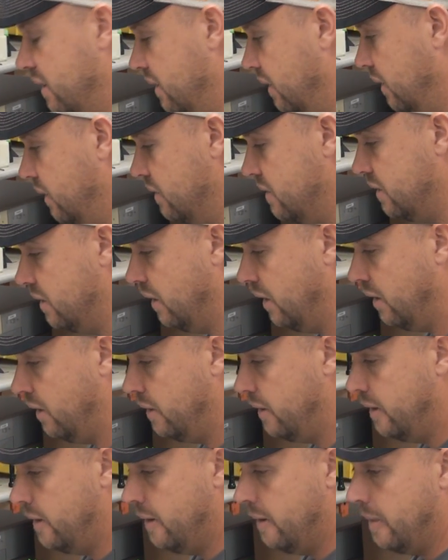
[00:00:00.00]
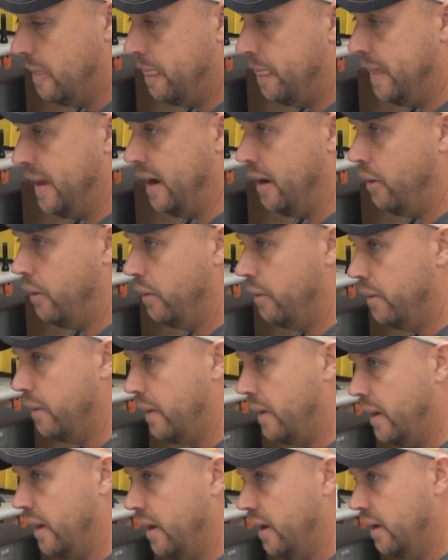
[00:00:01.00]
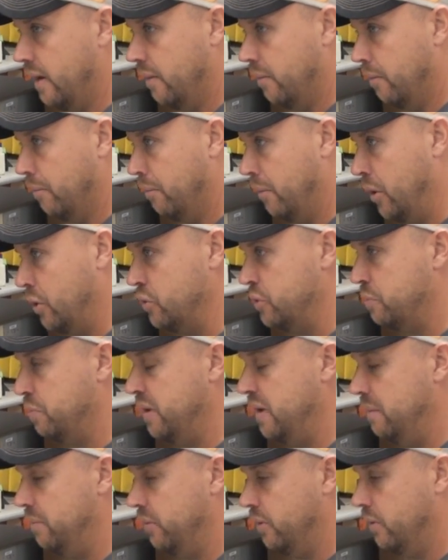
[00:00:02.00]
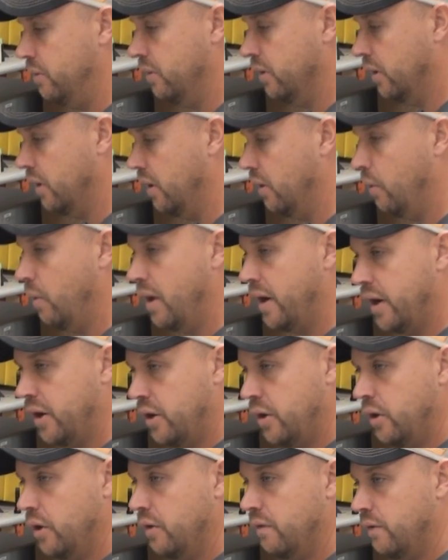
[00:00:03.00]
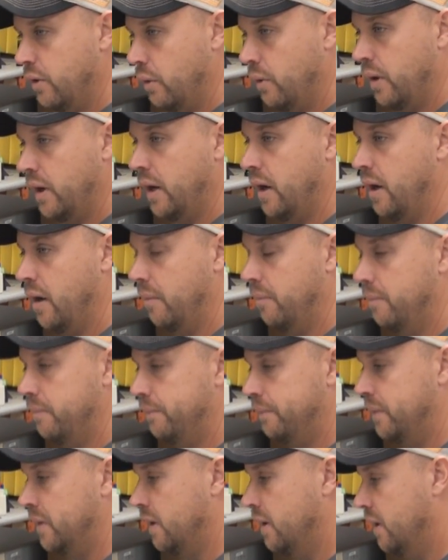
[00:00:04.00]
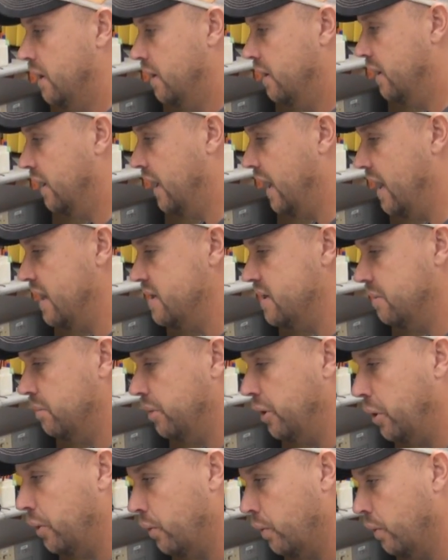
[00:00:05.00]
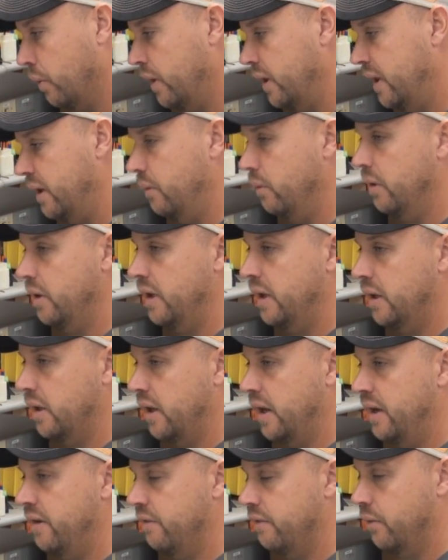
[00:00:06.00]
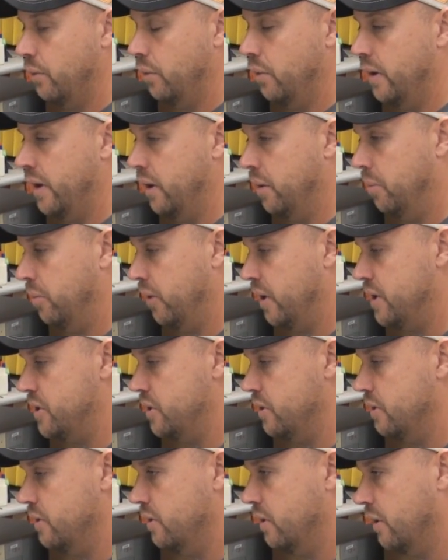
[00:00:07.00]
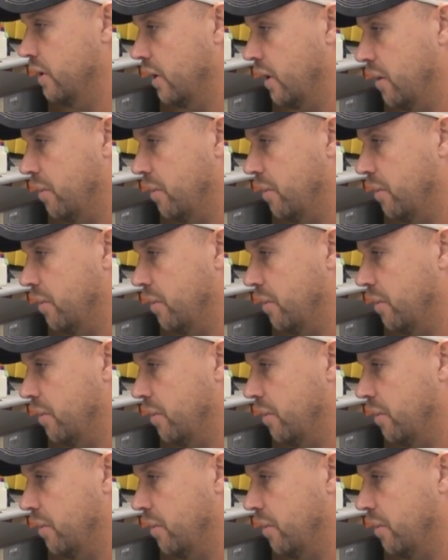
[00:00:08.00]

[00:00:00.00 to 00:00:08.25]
to the Goose call? Now, most people are going to want a curve going up. The guys that blow really, really light forward air pressure, they're